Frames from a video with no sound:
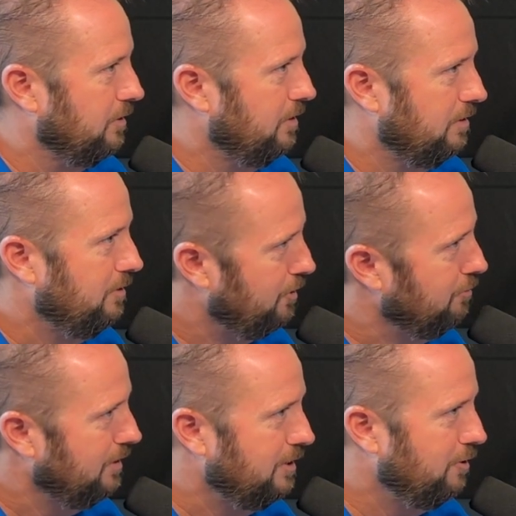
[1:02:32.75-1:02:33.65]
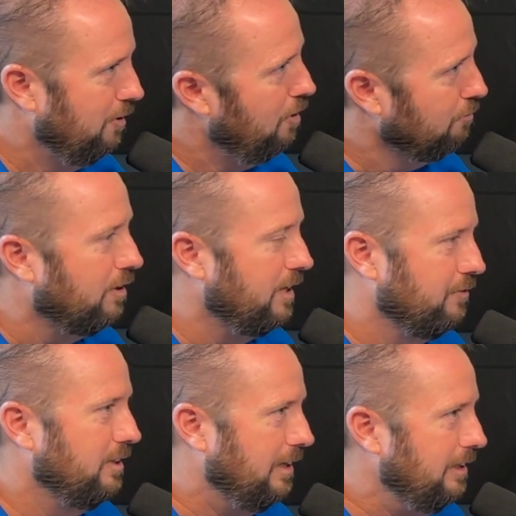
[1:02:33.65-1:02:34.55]
You you don't need to do a long run
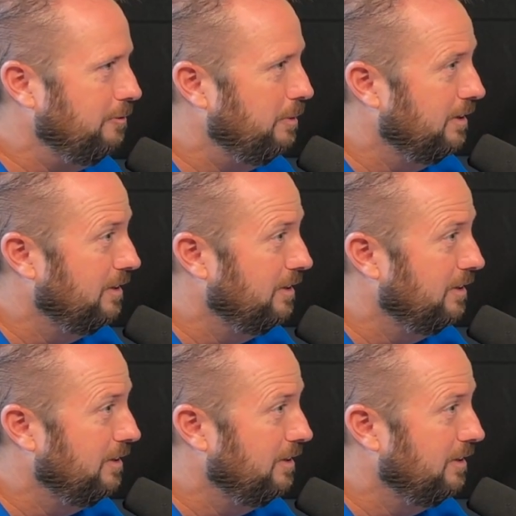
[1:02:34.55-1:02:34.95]
every day. Right.